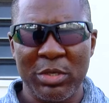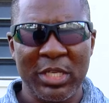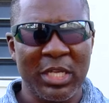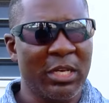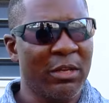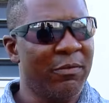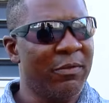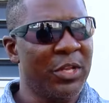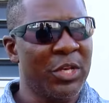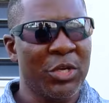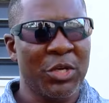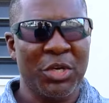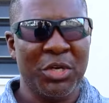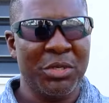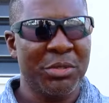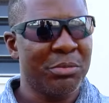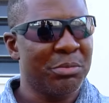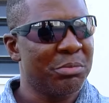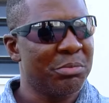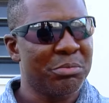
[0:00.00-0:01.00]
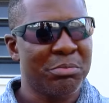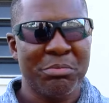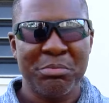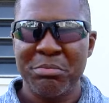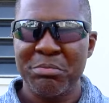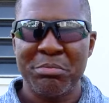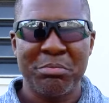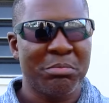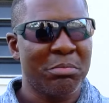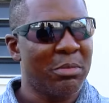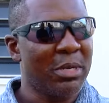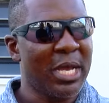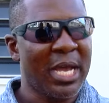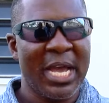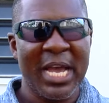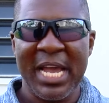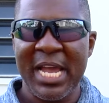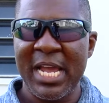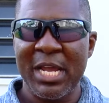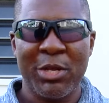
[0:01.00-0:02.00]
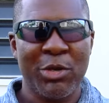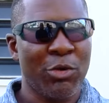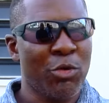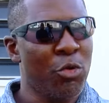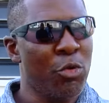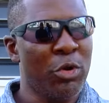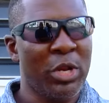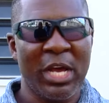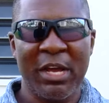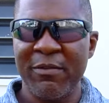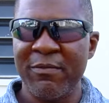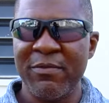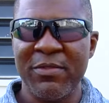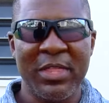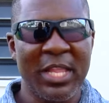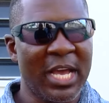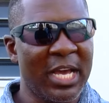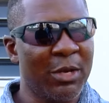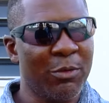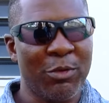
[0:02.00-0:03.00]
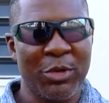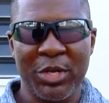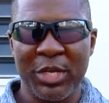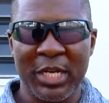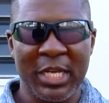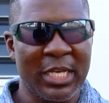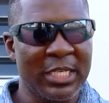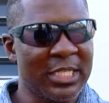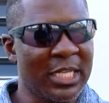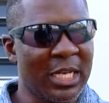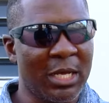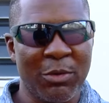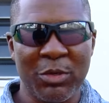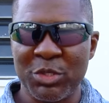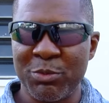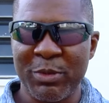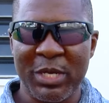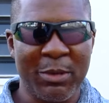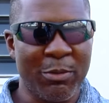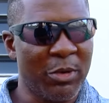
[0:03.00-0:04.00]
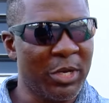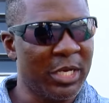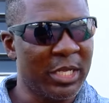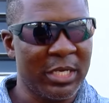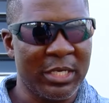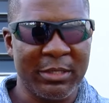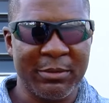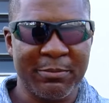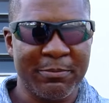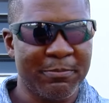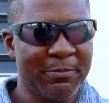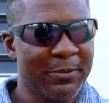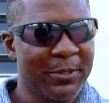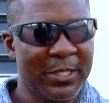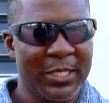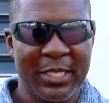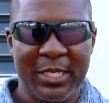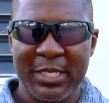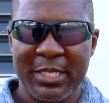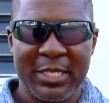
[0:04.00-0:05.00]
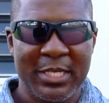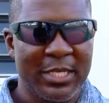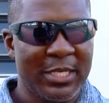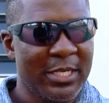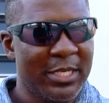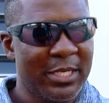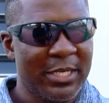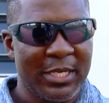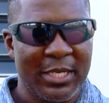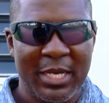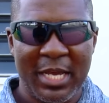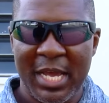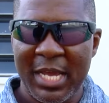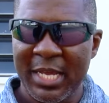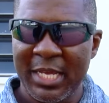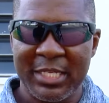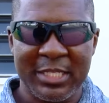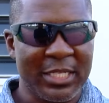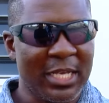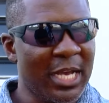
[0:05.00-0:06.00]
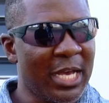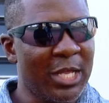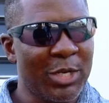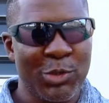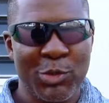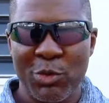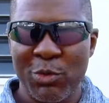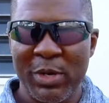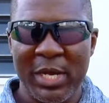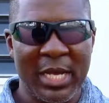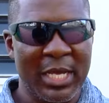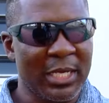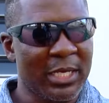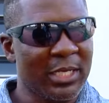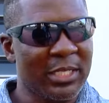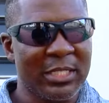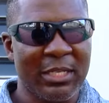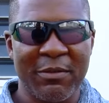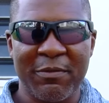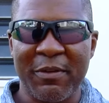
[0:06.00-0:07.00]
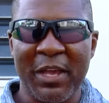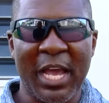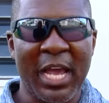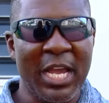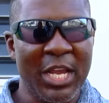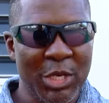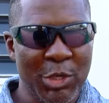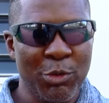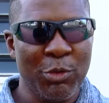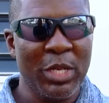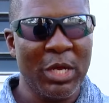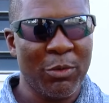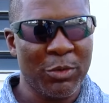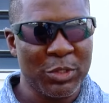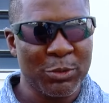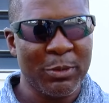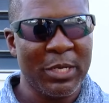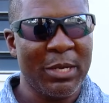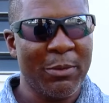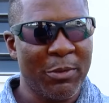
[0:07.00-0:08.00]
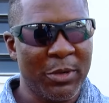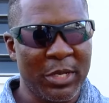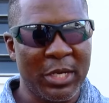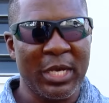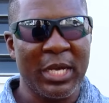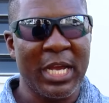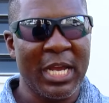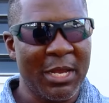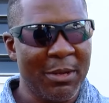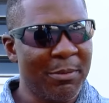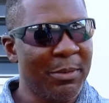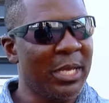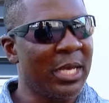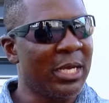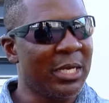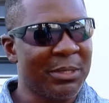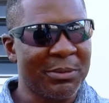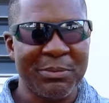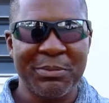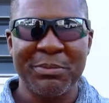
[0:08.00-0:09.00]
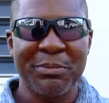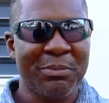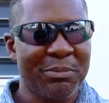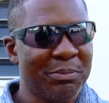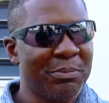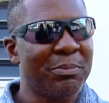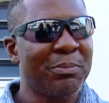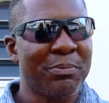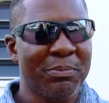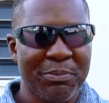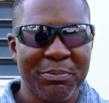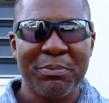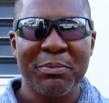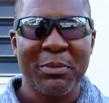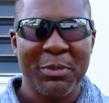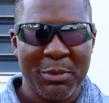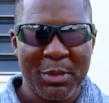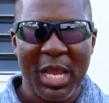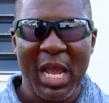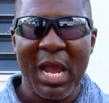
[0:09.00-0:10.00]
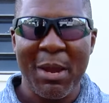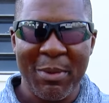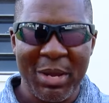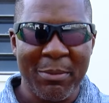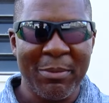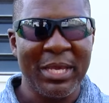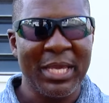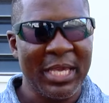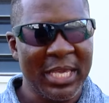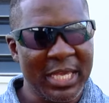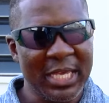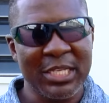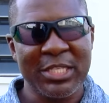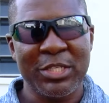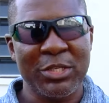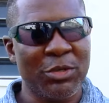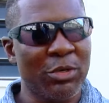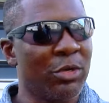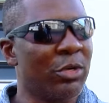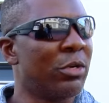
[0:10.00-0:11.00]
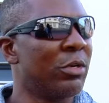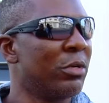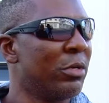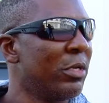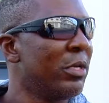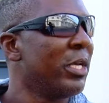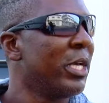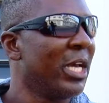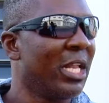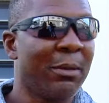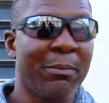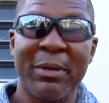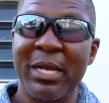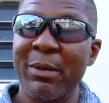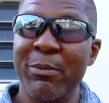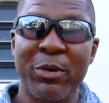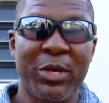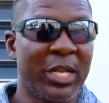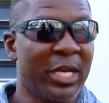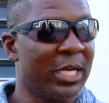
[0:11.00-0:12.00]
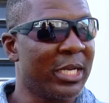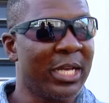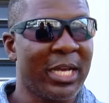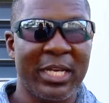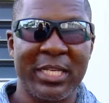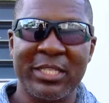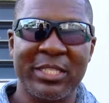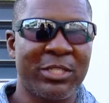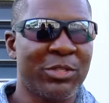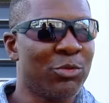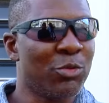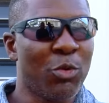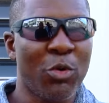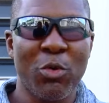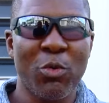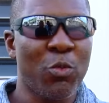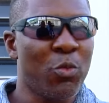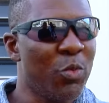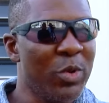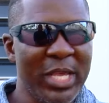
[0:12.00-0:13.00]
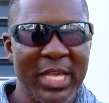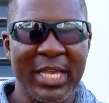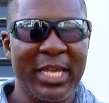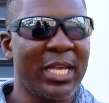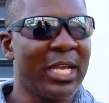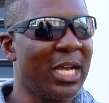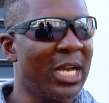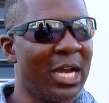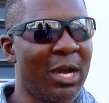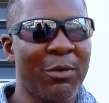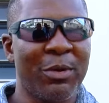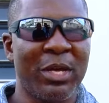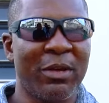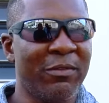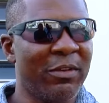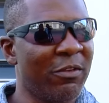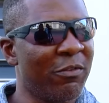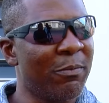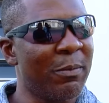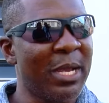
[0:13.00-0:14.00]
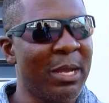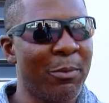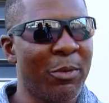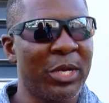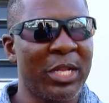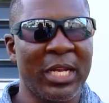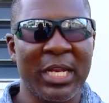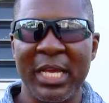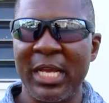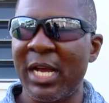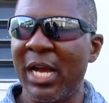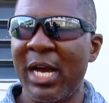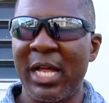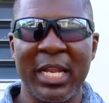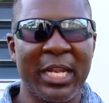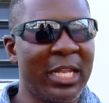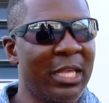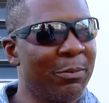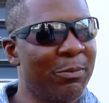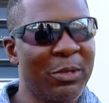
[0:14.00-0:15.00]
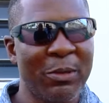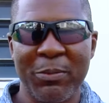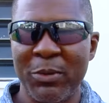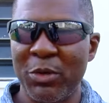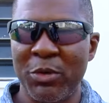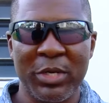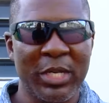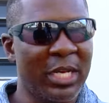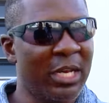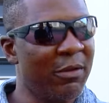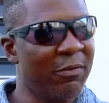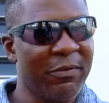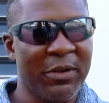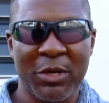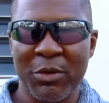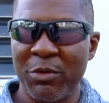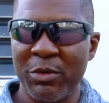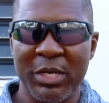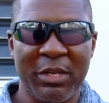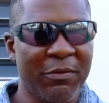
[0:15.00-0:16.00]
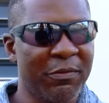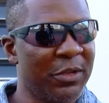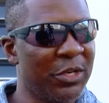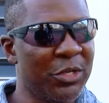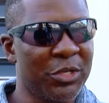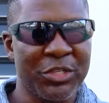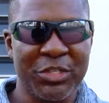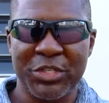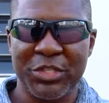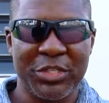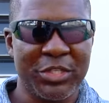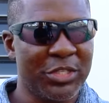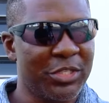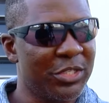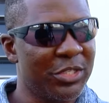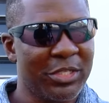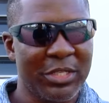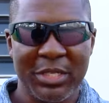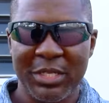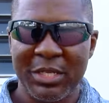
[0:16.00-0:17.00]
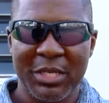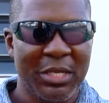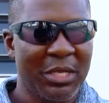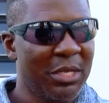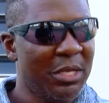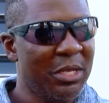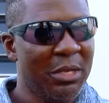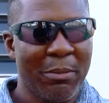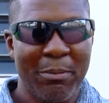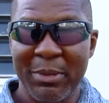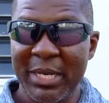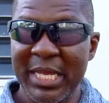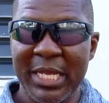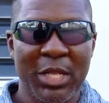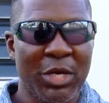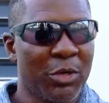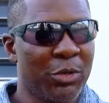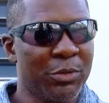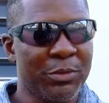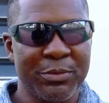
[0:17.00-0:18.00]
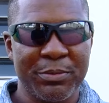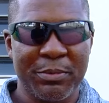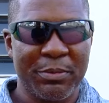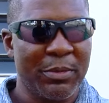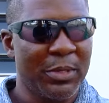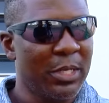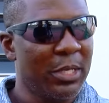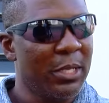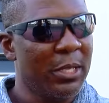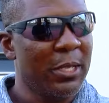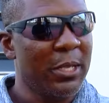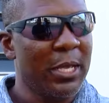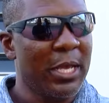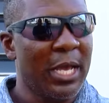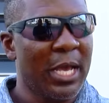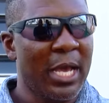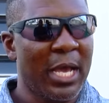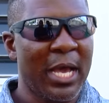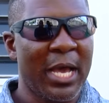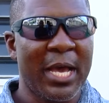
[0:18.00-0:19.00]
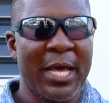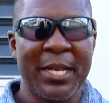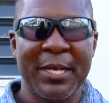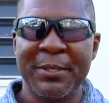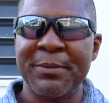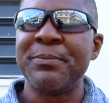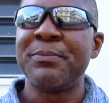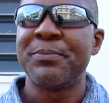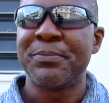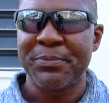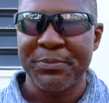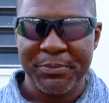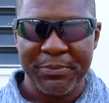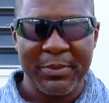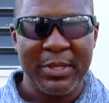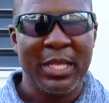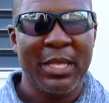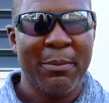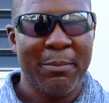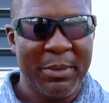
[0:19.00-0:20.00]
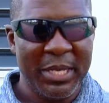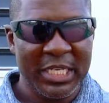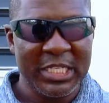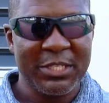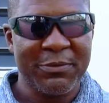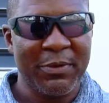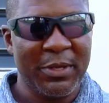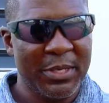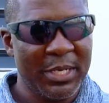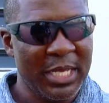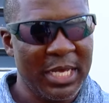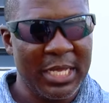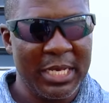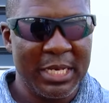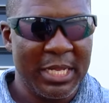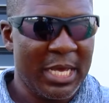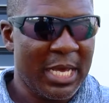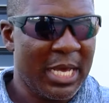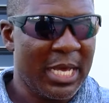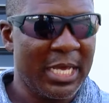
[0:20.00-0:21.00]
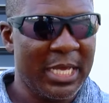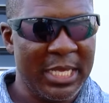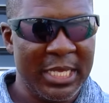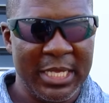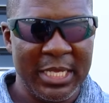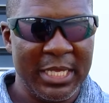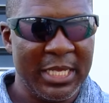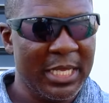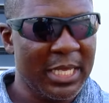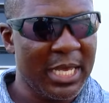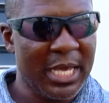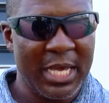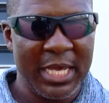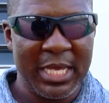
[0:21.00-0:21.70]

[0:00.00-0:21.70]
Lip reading: at the video, I could have not recognized that that was my brother. I guess God know why, because if I knew that was my brother, I mean, I make years ago help my brother, because no way I would have left my brother, like all of them people out there left out there for us bleed out. And based on that, I